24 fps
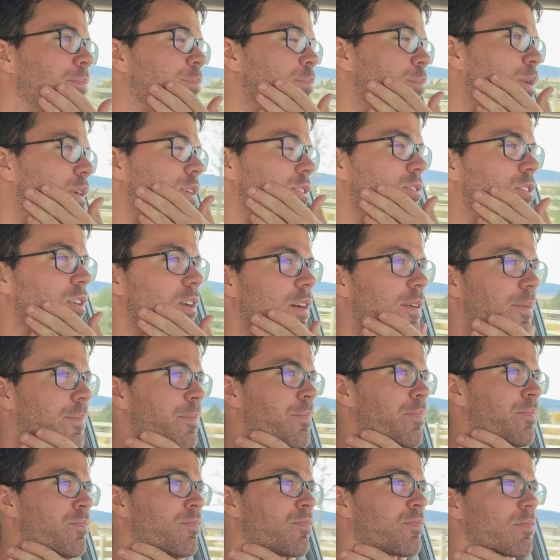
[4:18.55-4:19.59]
But uh,
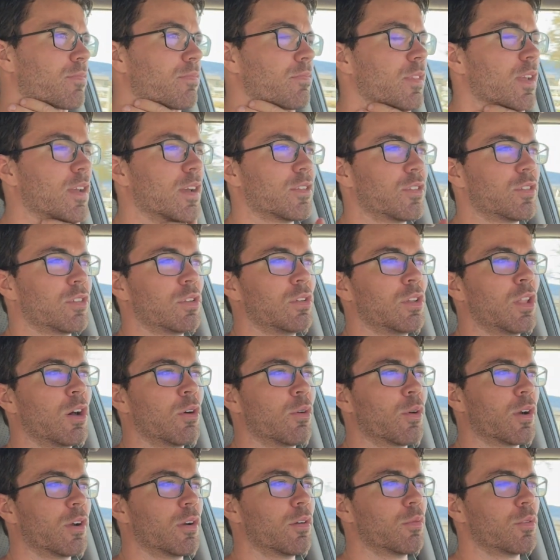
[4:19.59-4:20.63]
you know, so
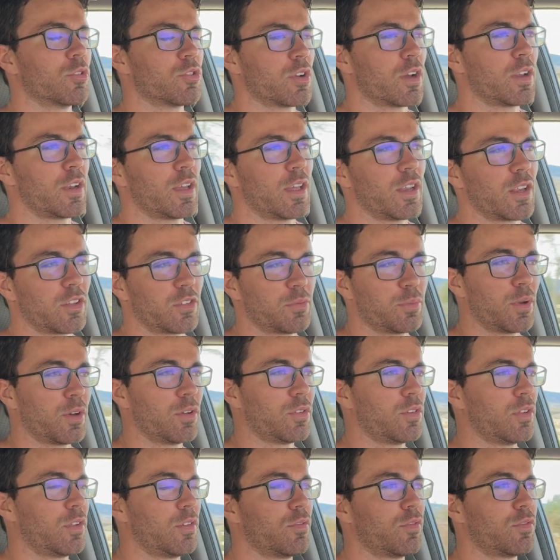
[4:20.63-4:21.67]
lower, we're trying to get
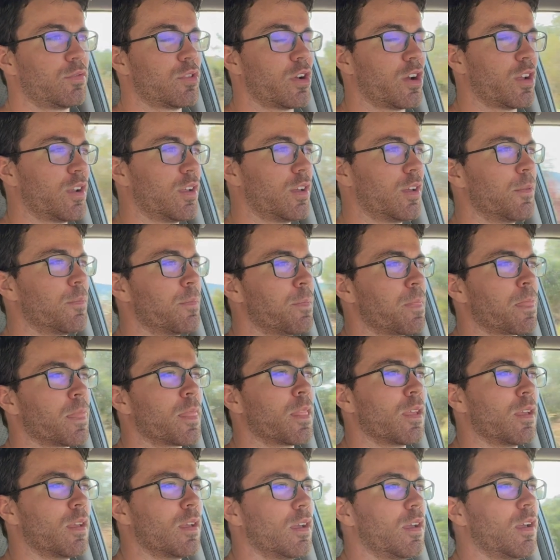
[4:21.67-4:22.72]
explosive, trying
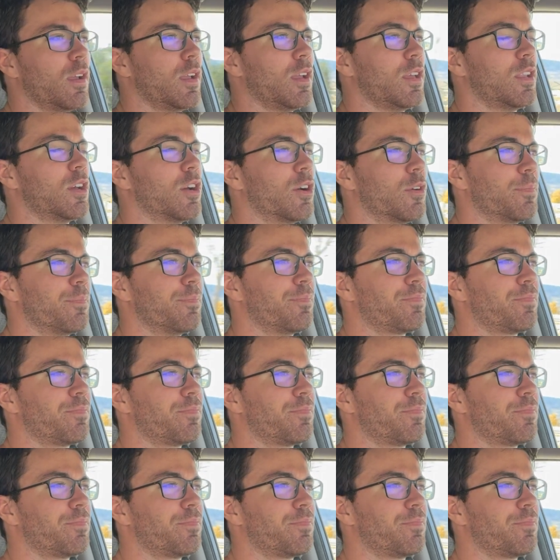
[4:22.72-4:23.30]
to, you know,